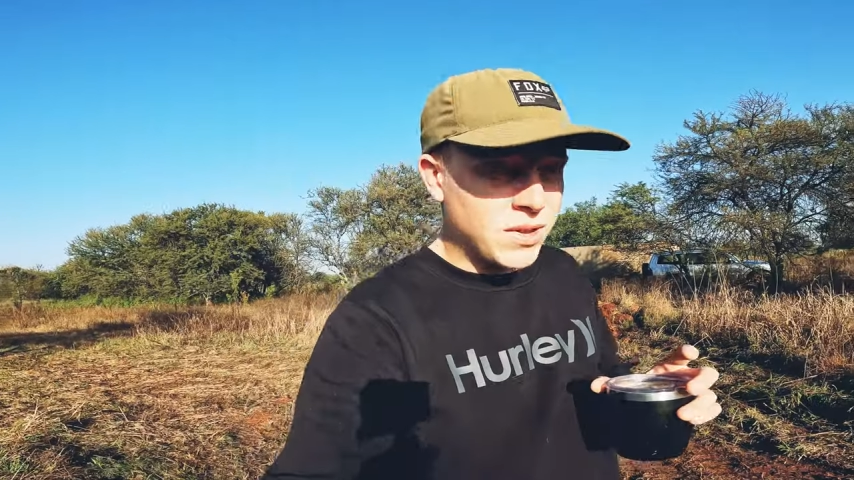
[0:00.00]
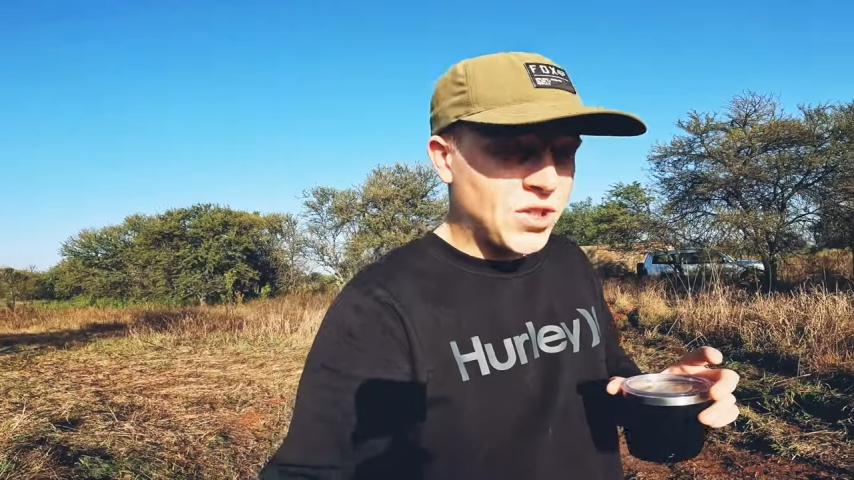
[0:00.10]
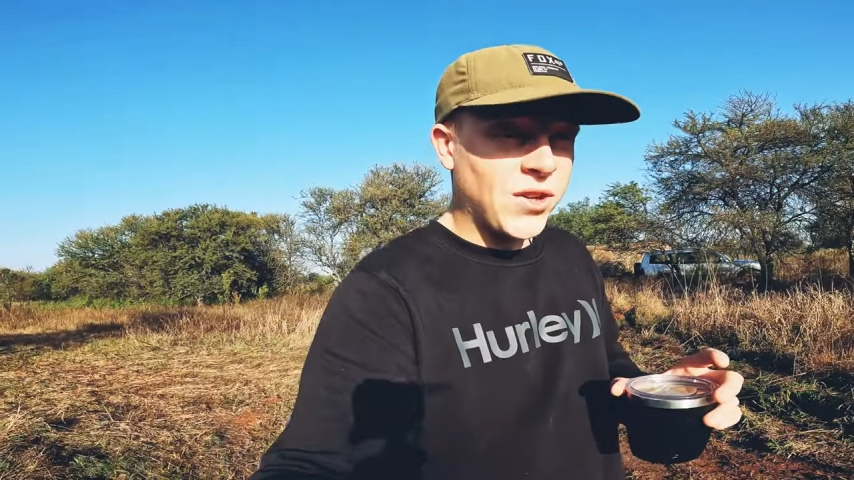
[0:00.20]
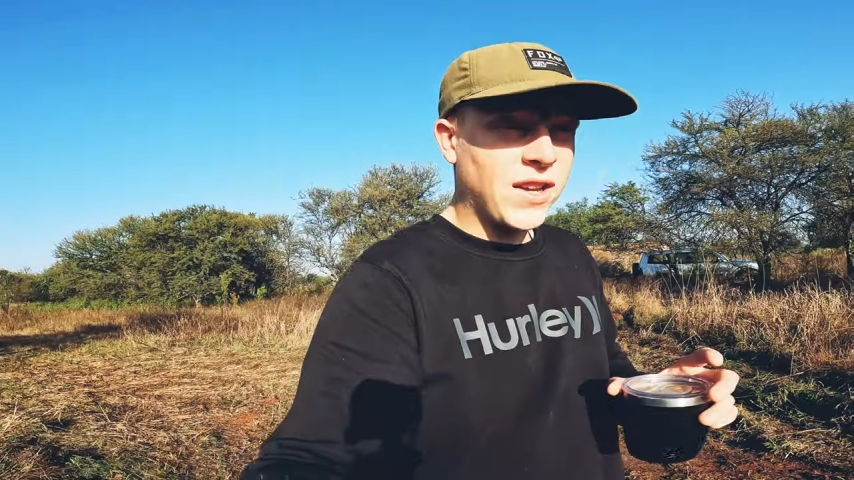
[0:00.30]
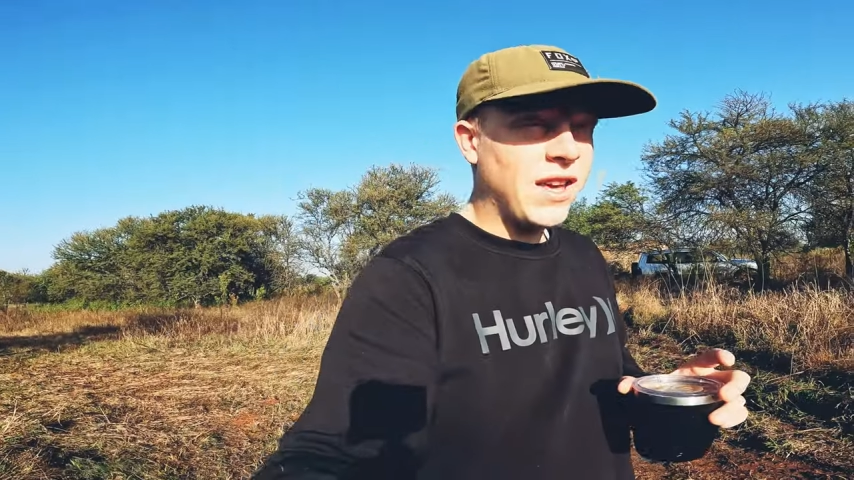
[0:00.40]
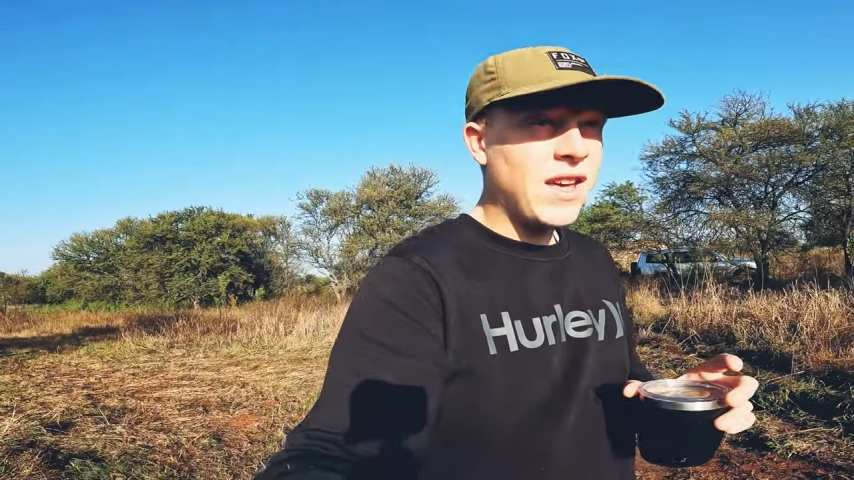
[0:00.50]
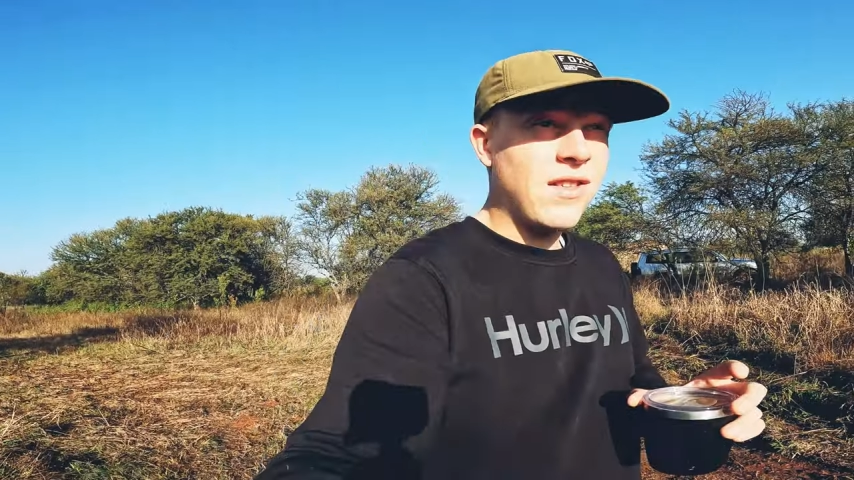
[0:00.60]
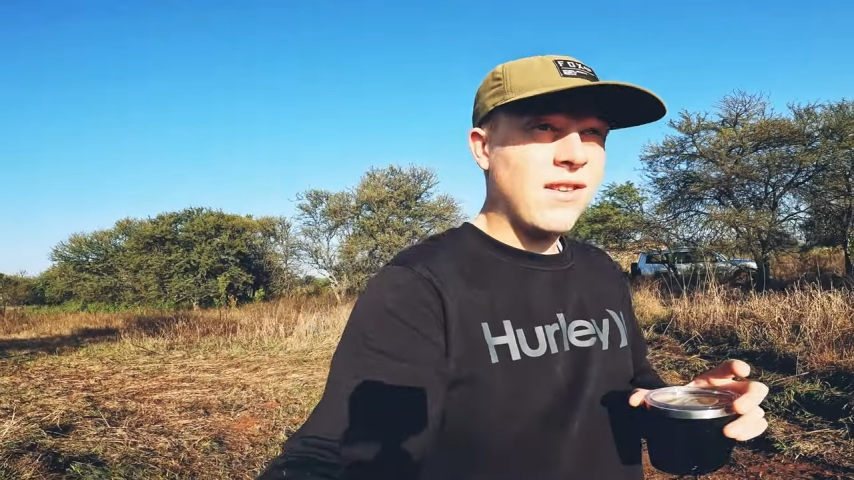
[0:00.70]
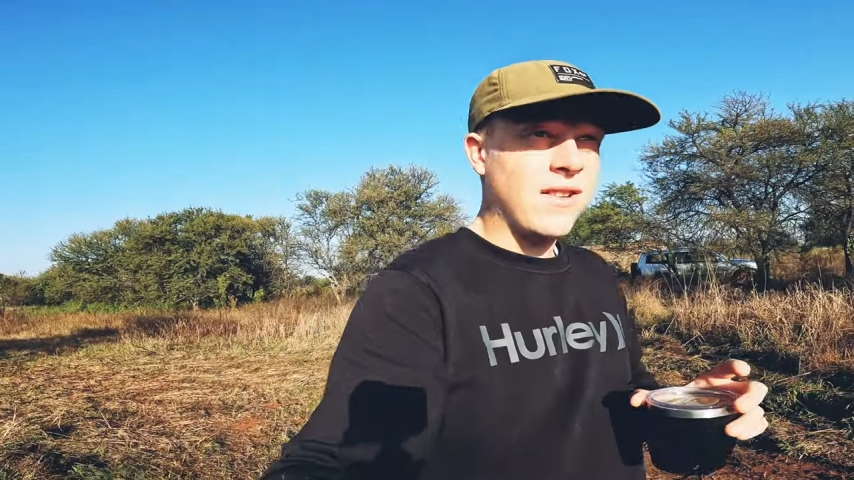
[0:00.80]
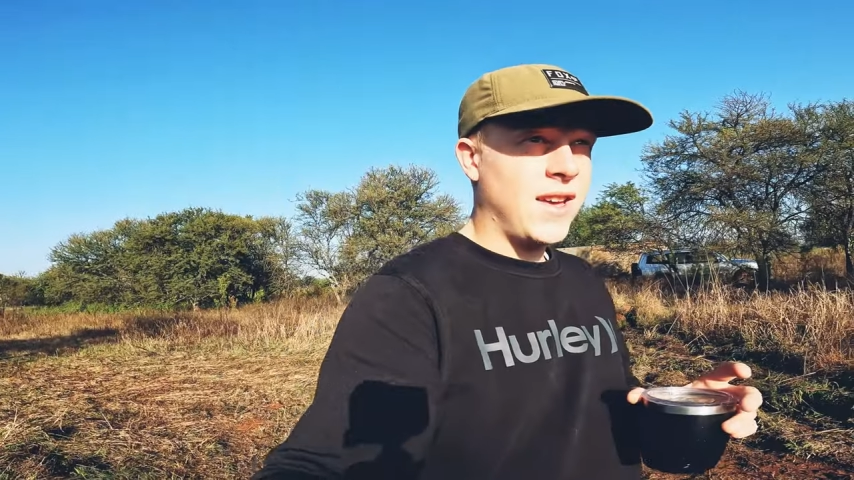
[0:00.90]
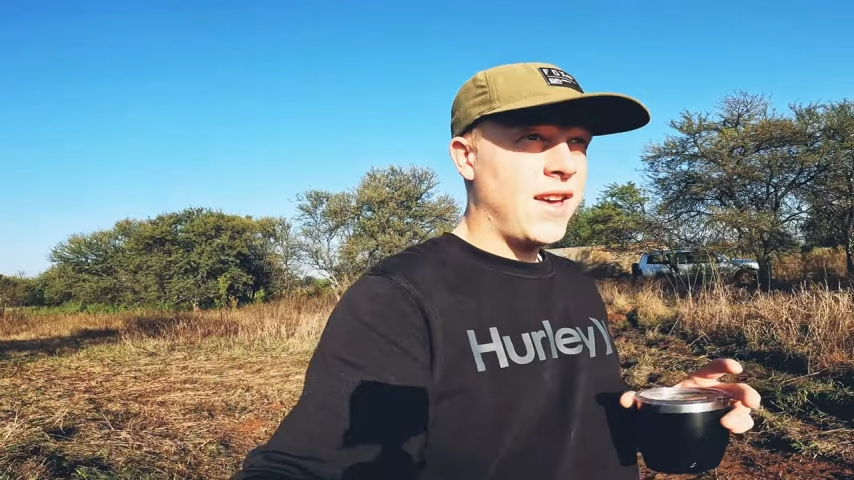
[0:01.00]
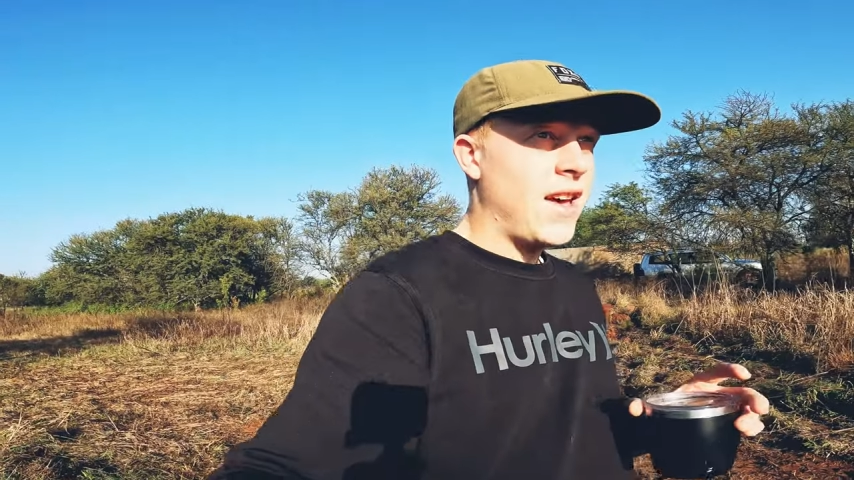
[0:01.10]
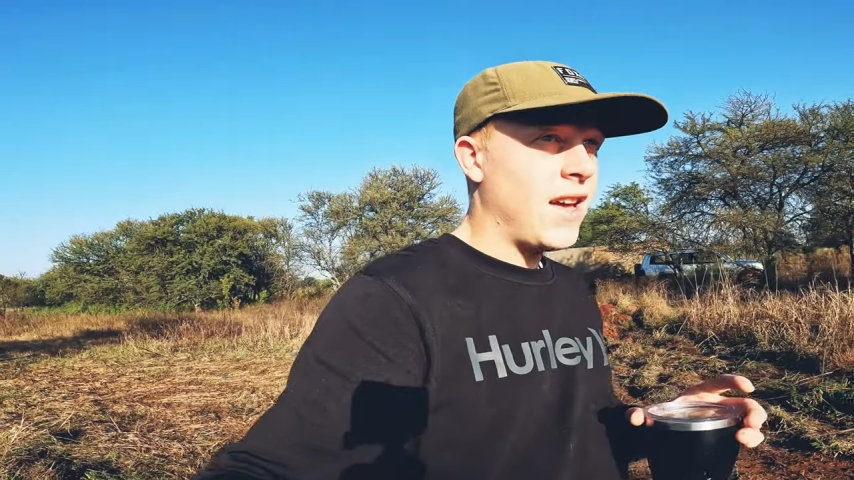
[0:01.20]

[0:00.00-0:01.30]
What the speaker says: matric here this year,